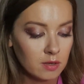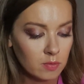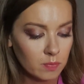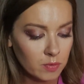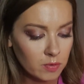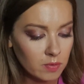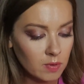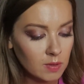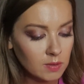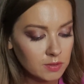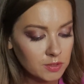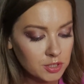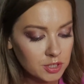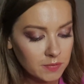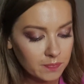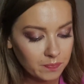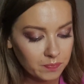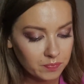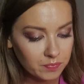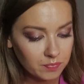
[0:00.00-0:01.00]

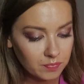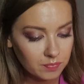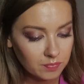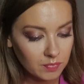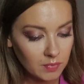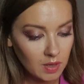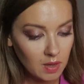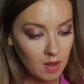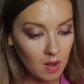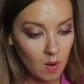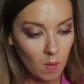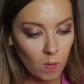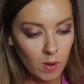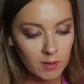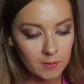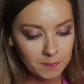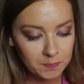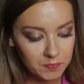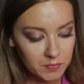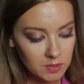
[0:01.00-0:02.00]
Numerology.
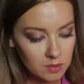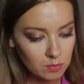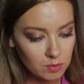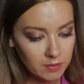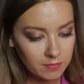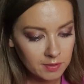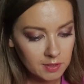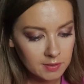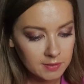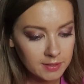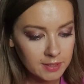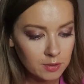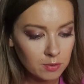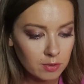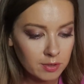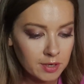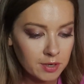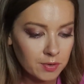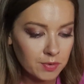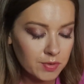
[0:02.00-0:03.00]
Well, so definitely
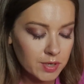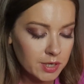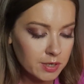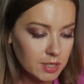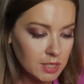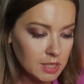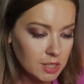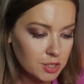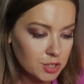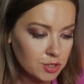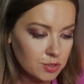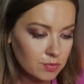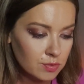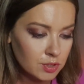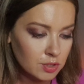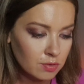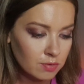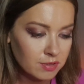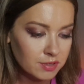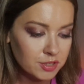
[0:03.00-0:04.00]
your career
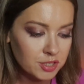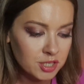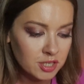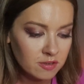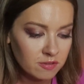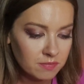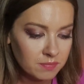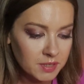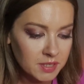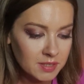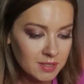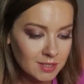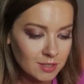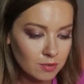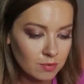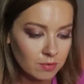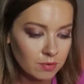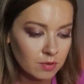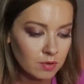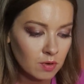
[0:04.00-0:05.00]
issues, your achievements,
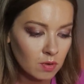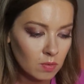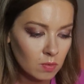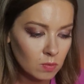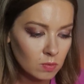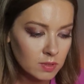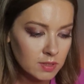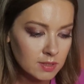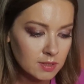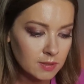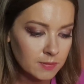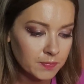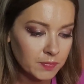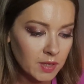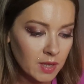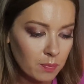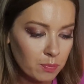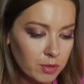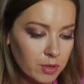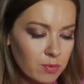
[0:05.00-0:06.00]
your goals.
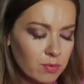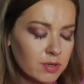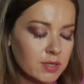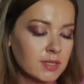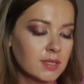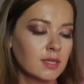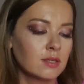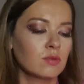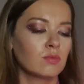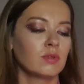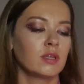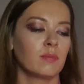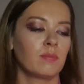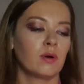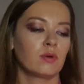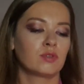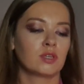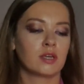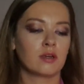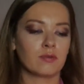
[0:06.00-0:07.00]
Capricorn is not only
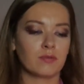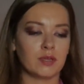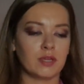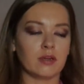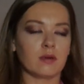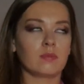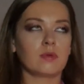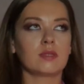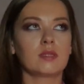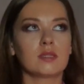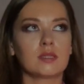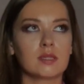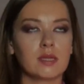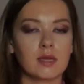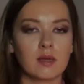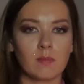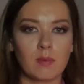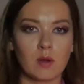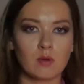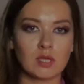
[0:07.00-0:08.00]
about career, but it's
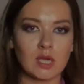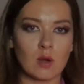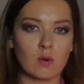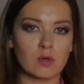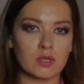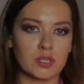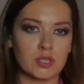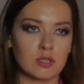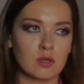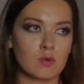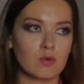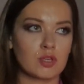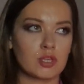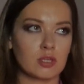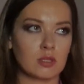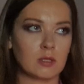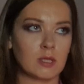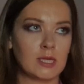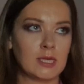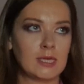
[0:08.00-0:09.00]
like about our
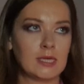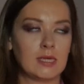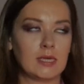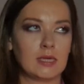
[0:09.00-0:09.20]
social...